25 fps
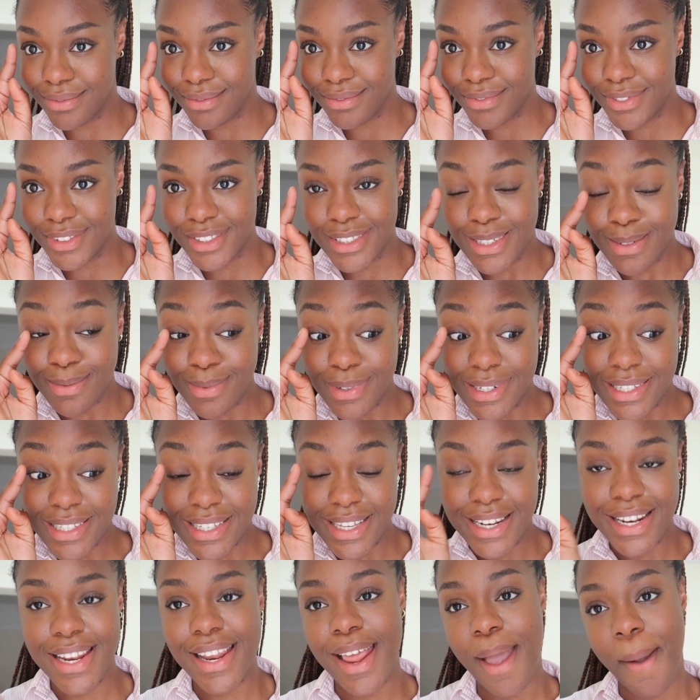for some
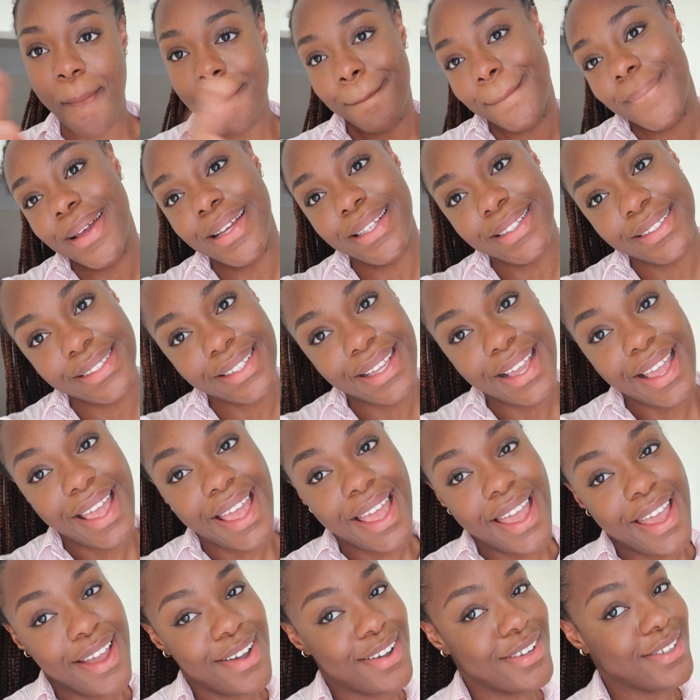reason, but
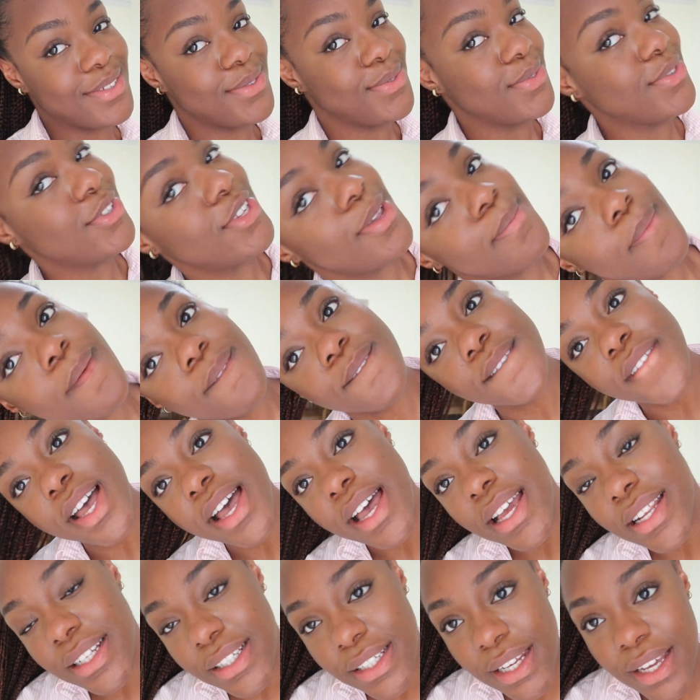it was super
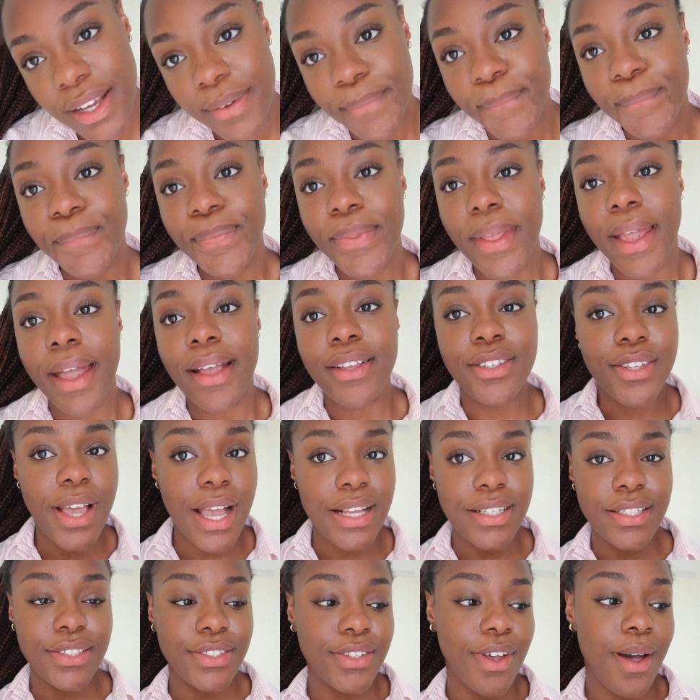fun. So
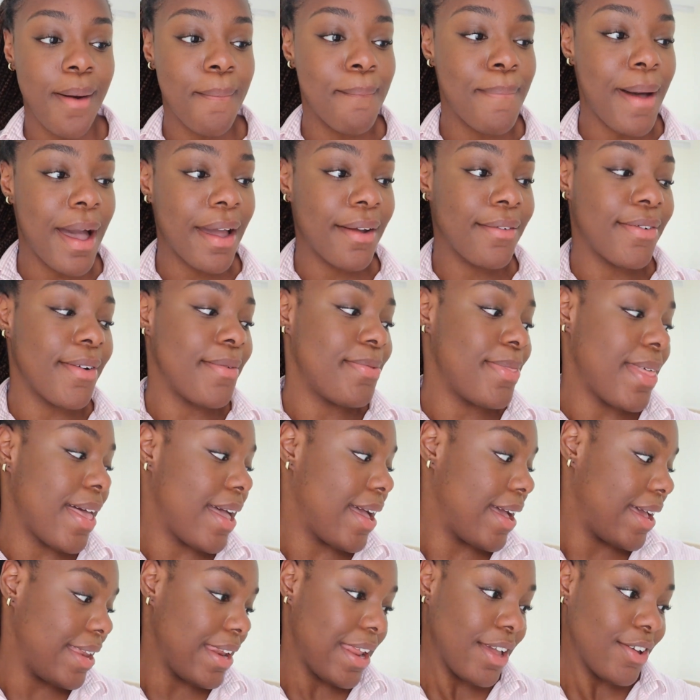I just got back from
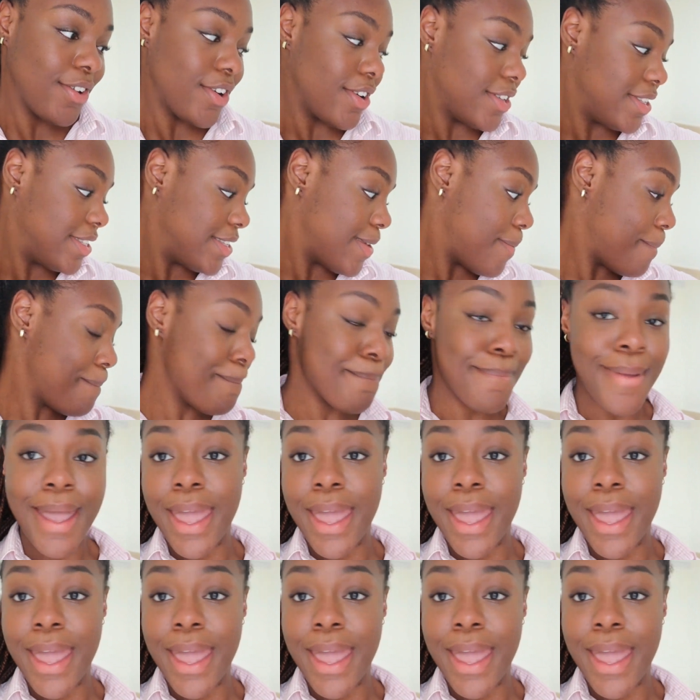there, and I got some